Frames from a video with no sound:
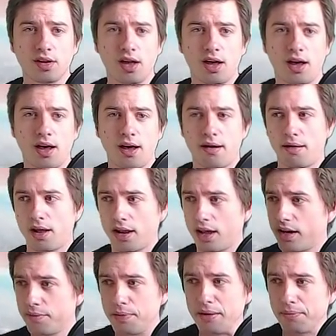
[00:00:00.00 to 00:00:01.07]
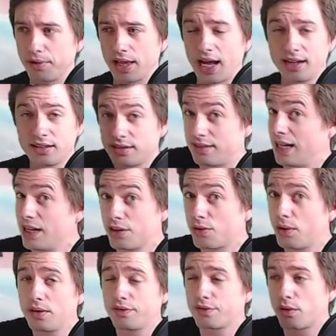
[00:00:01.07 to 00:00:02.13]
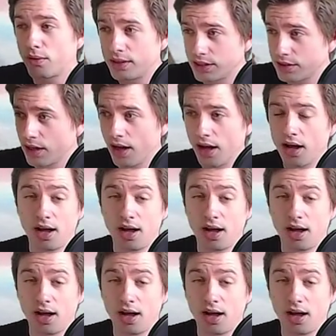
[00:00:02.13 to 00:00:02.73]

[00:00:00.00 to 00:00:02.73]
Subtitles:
A lot of people like to tech roll, of course.